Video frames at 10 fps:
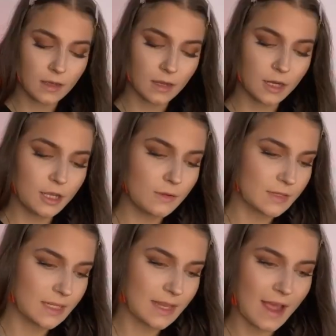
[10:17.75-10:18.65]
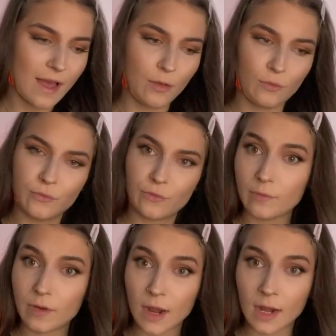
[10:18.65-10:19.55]
I'm gonna use this e.l.f.
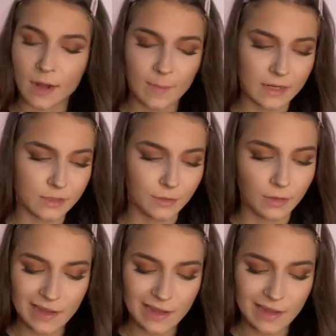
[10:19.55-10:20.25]
eyeliner pencil.